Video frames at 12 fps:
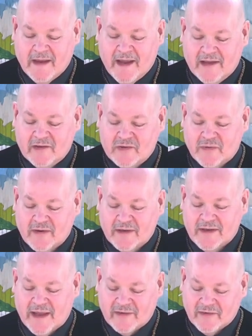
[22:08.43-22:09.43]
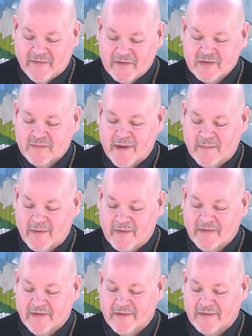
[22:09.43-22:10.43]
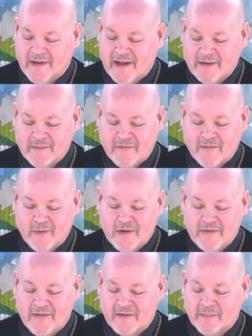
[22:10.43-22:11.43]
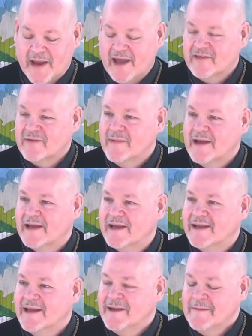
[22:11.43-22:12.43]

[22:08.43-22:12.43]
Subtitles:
and joined as official members, standing before you this past May,